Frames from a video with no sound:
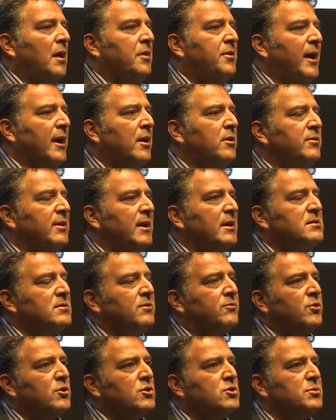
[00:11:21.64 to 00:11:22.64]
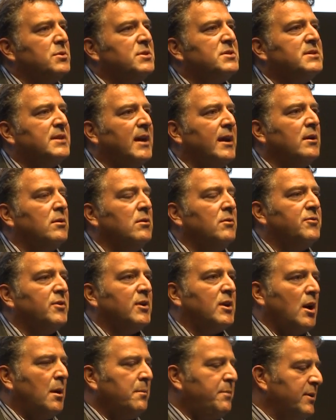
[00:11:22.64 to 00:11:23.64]
That creates a virtuous cycle for
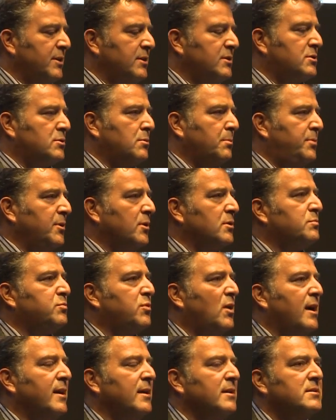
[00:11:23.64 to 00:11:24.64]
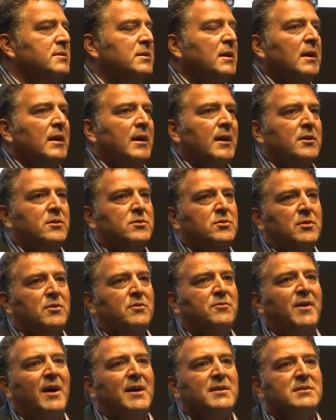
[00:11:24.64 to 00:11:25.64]
companies to build products and to
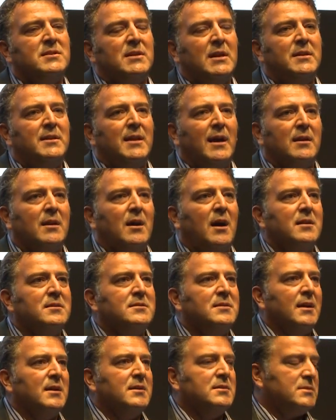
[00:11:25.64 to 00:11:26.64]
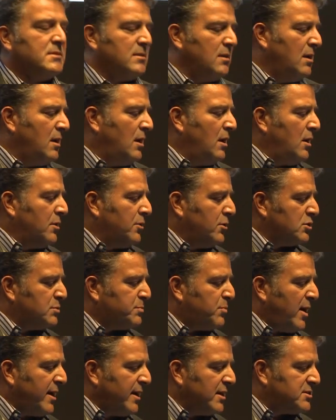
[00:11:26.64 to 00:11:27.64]
invest in that context. Those
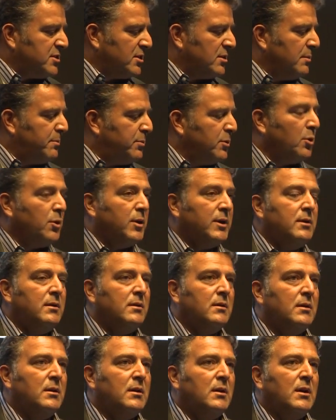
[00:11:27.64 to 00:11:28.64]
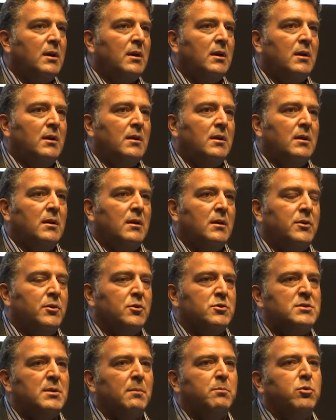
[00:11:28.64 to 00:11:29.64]
products are deployed.
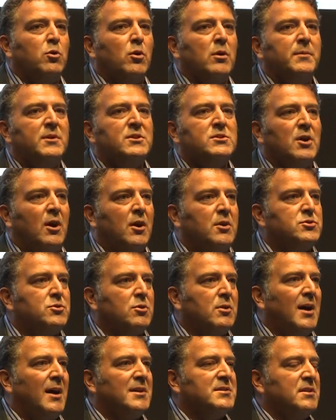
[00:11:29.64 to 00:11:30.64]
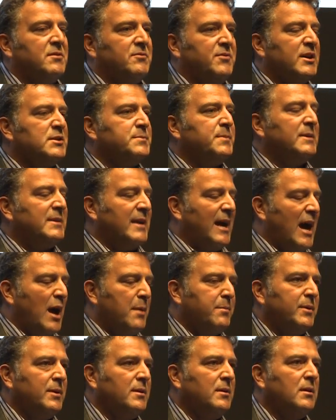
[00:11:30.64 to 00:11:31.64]
Those deployments also cause investment to
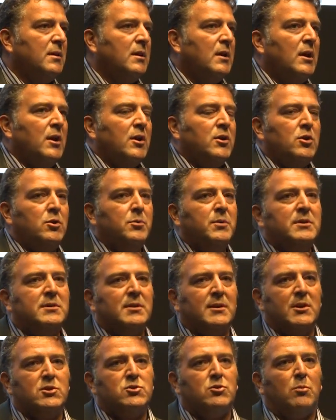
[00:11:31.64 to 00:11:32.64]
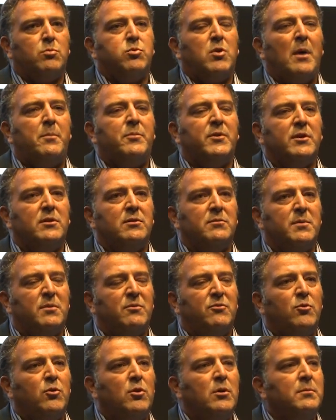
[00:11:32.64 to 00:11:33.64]
happen, new intellectual property to be
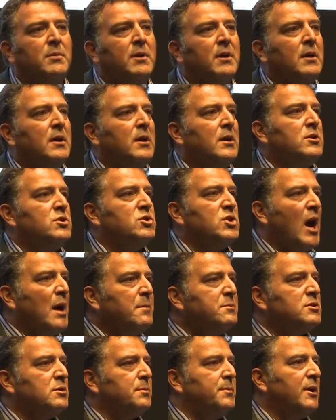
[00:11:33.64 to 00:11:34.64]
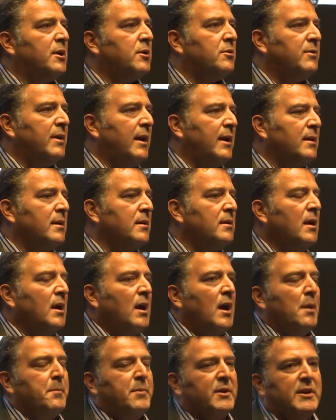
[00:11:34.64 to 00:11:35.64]
formed, jobs to be created,
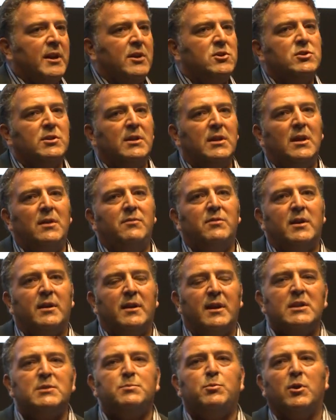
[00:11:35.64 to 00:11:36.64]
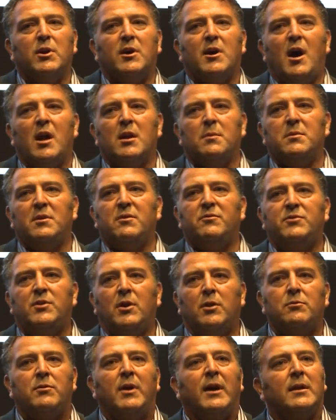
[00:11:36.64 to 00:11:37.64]
and potentially even an export economy if
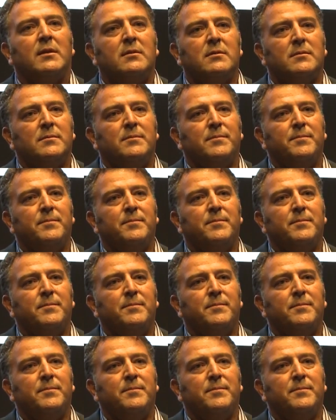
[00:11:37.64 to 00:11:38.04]
done right.